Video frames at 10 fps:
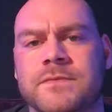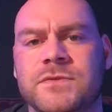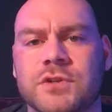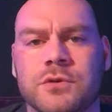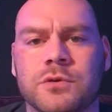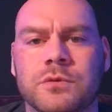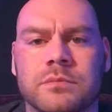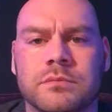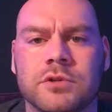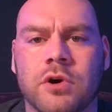to
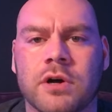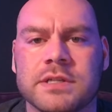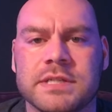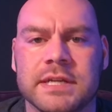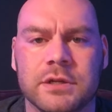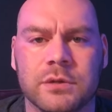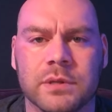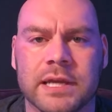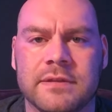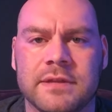cause any new
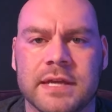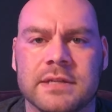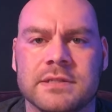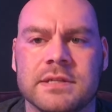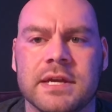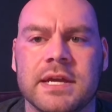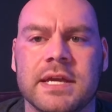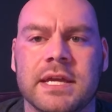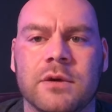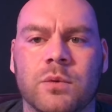length gains,
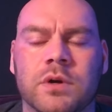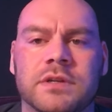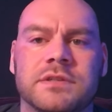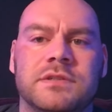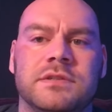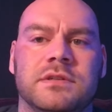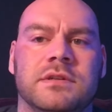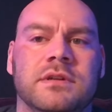it was